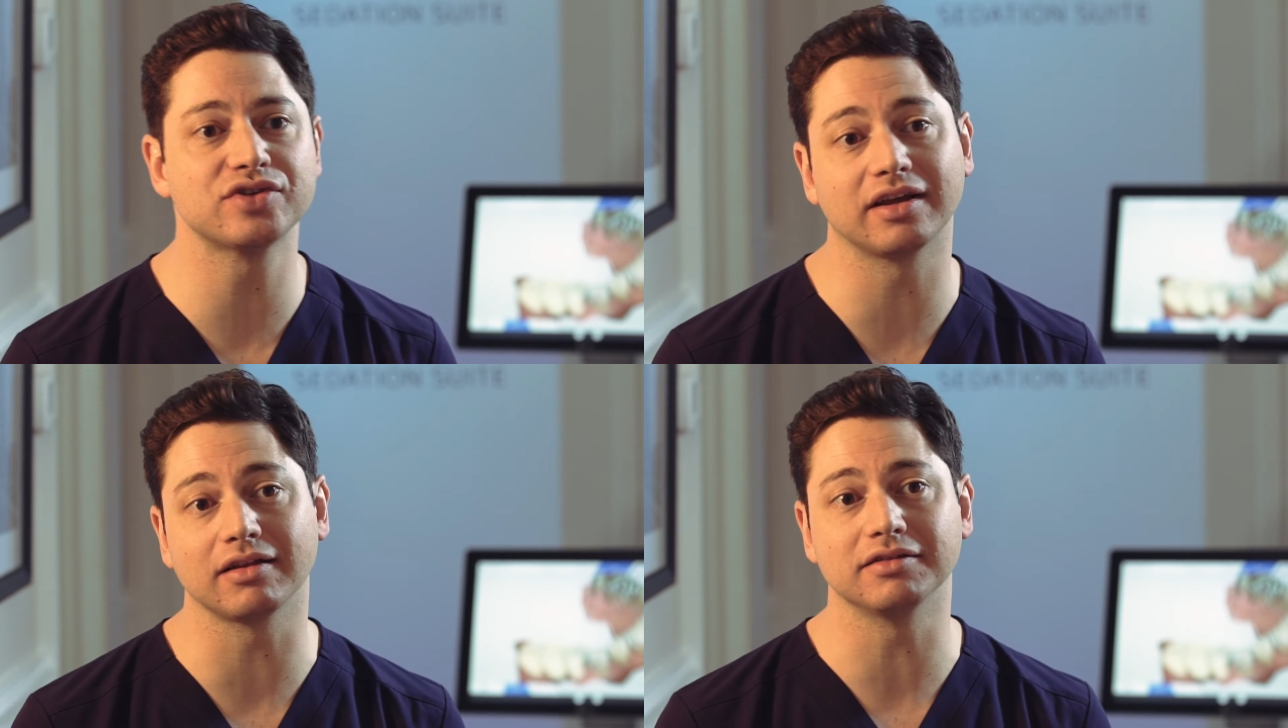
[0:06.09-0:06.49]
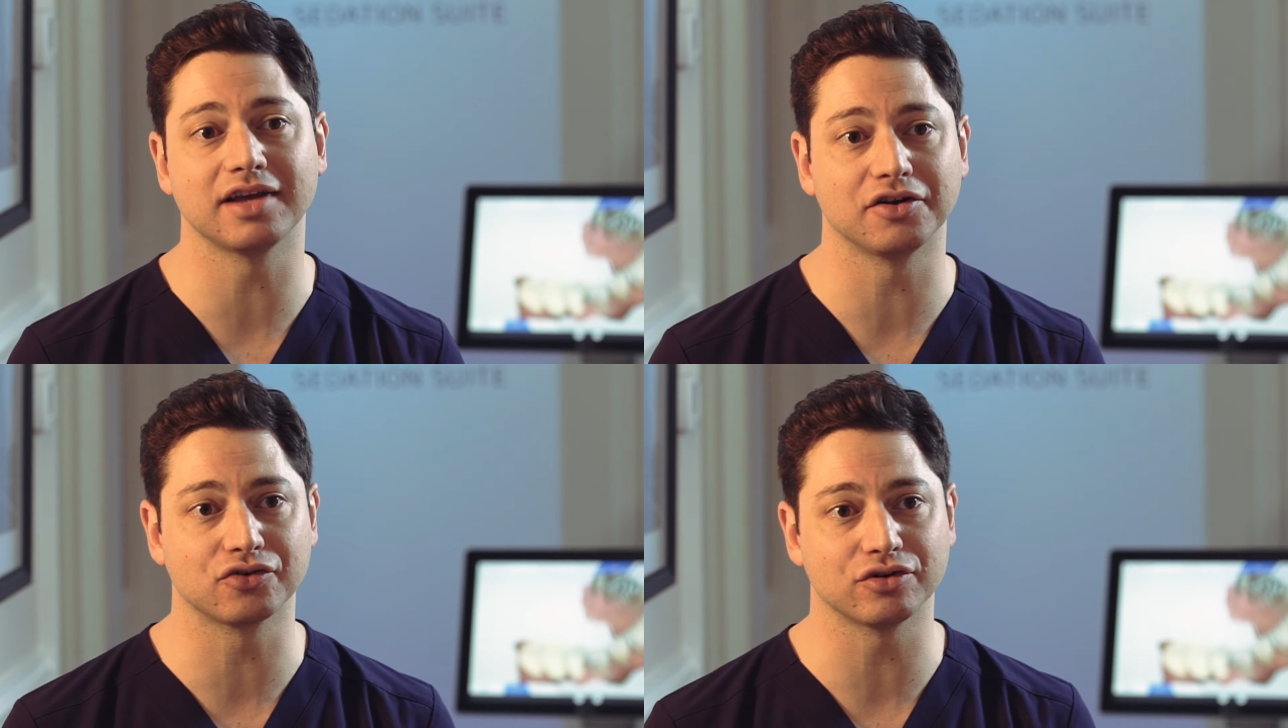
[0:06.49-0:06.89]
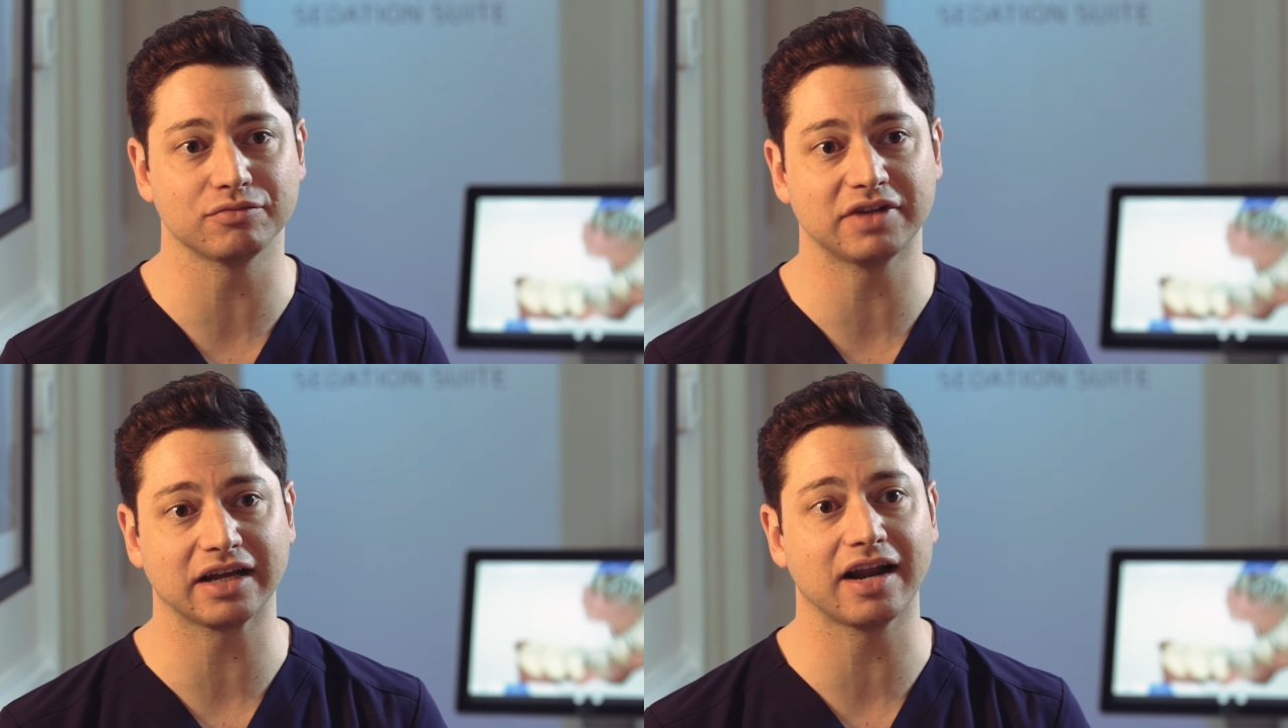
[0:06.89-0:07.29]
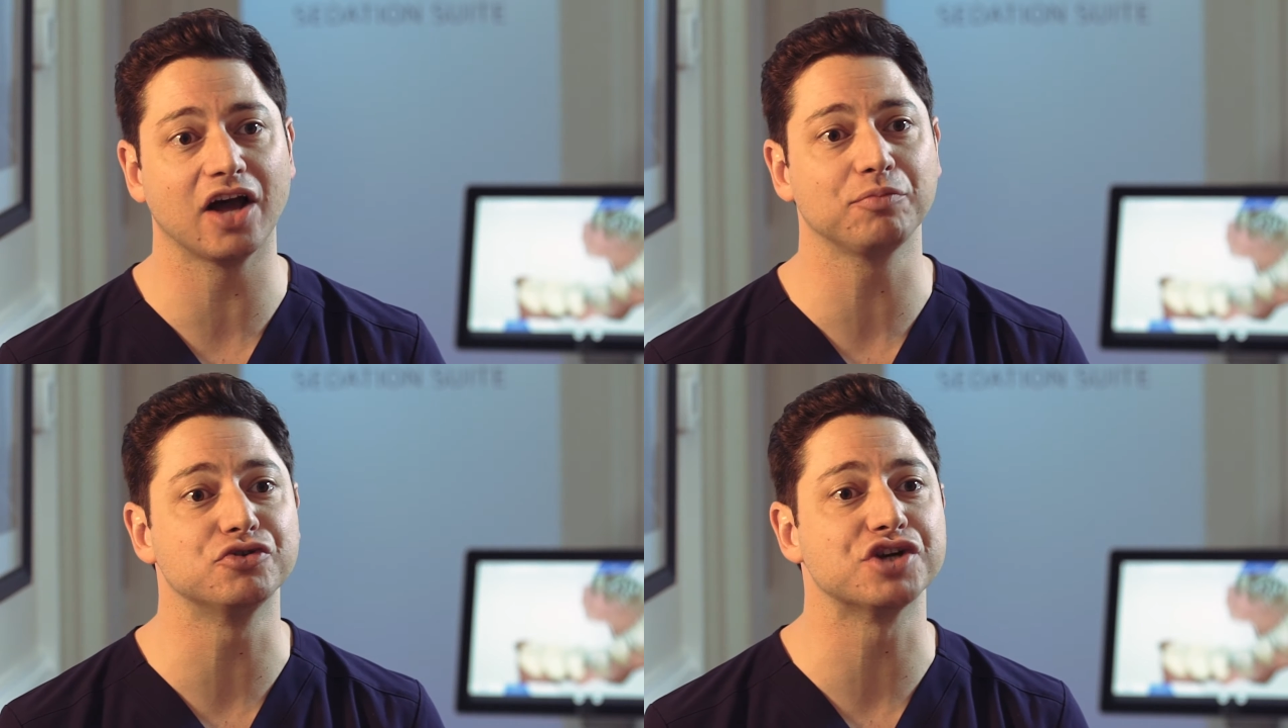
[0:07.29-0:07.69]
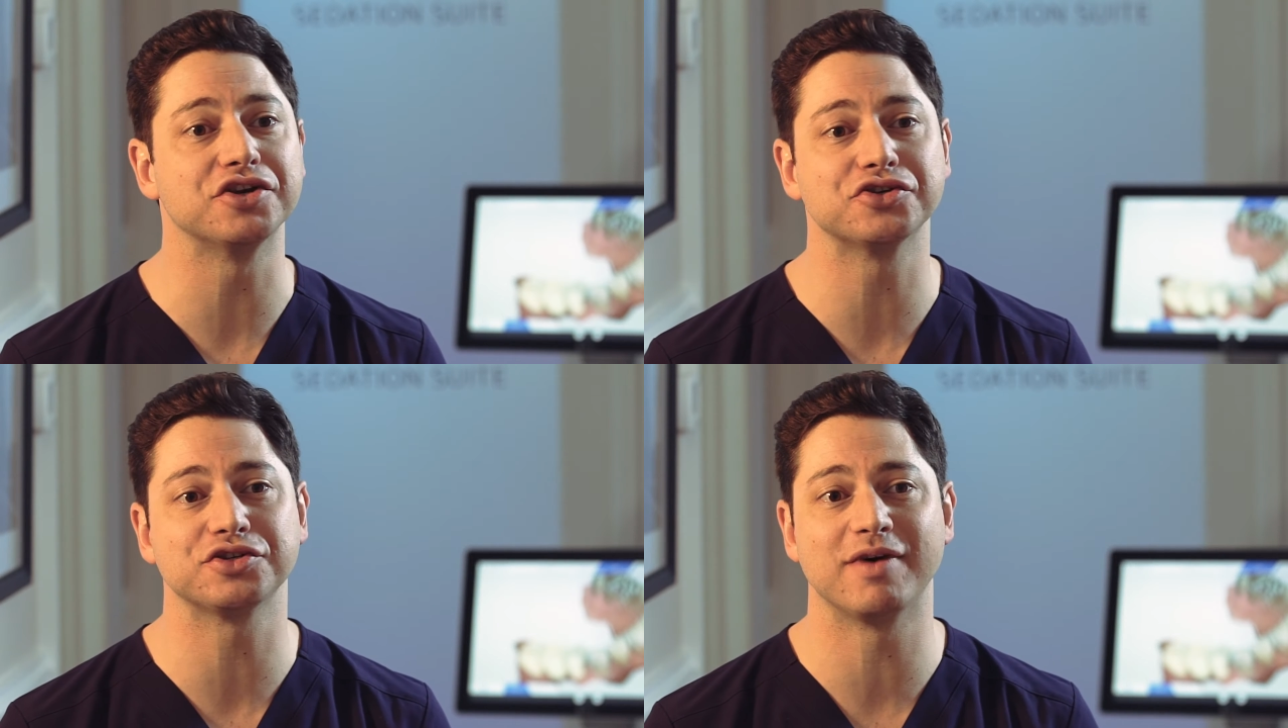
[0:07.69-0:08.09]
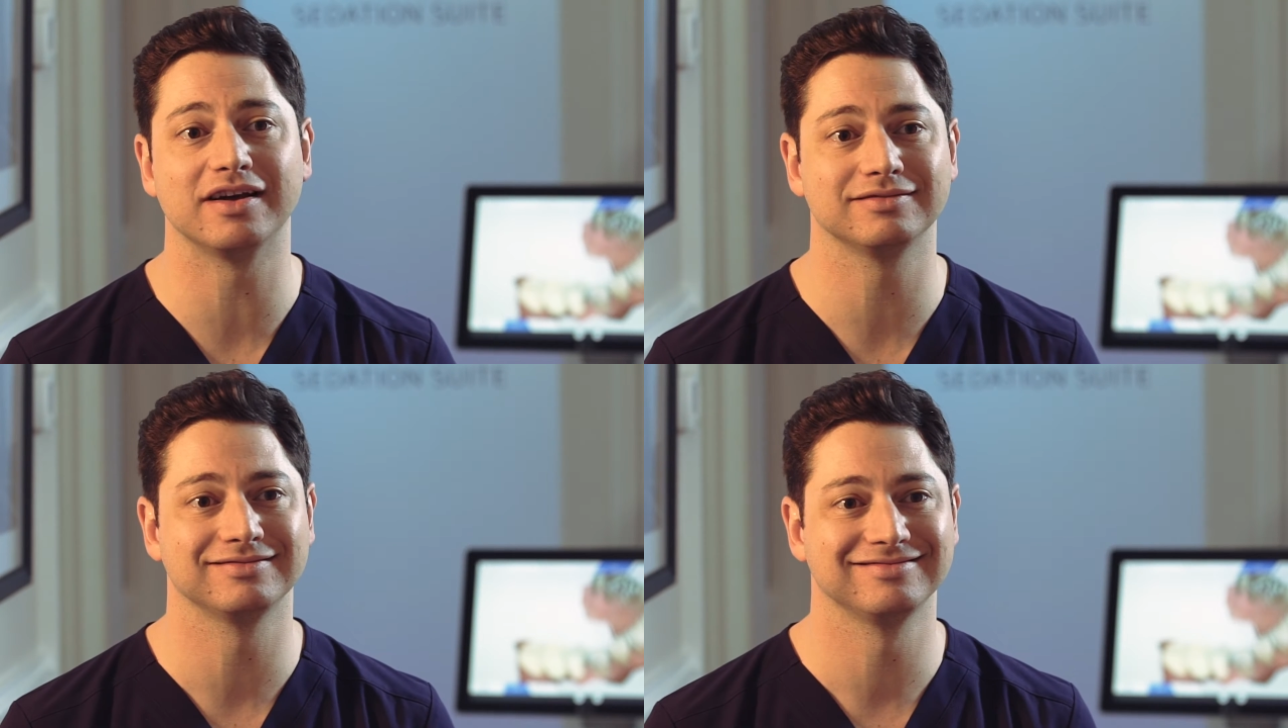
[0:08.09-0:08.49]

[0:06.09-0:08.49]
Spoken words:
at Gitlin Dental Group that can help you change your smile.